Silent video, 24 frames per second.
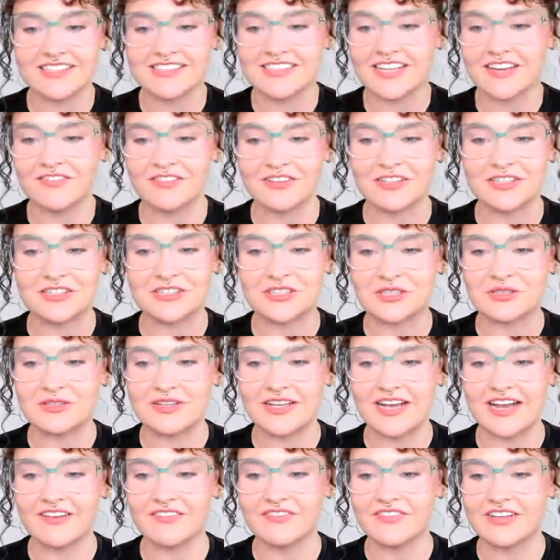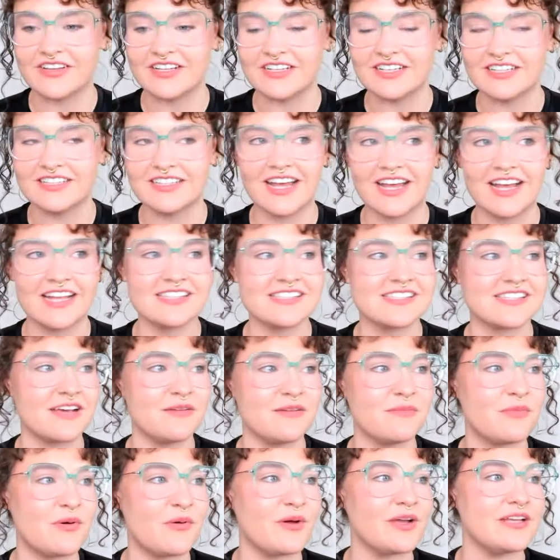definitely true. Like, I feel at
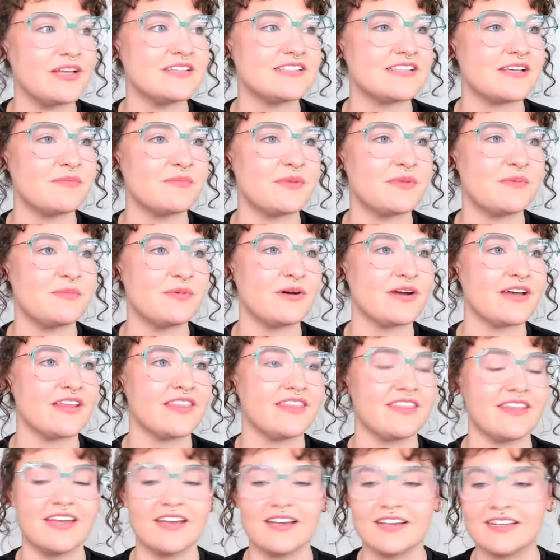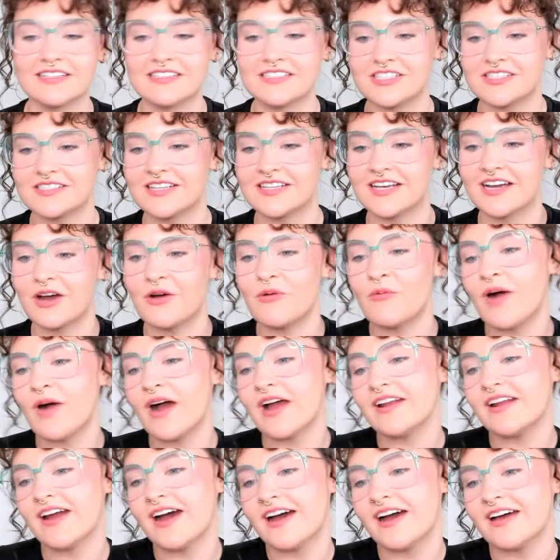some point, some people can think it's just like, oh, why
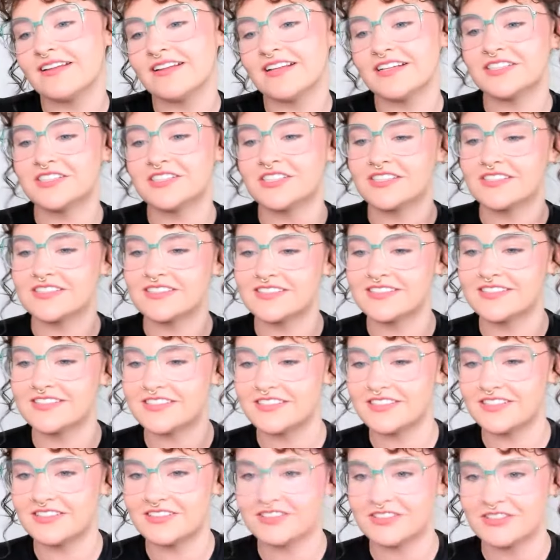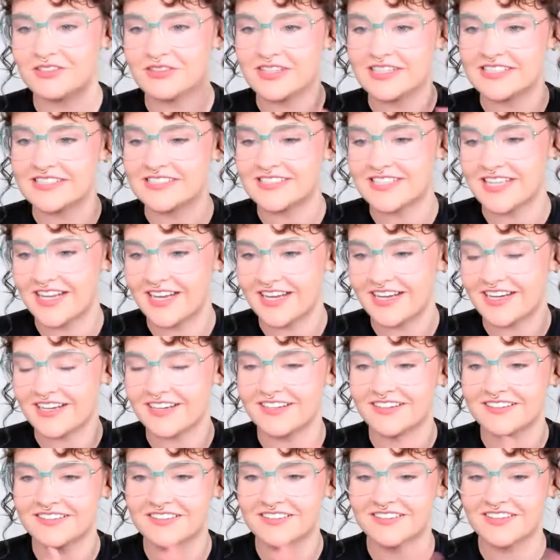not? Let's just do this thing.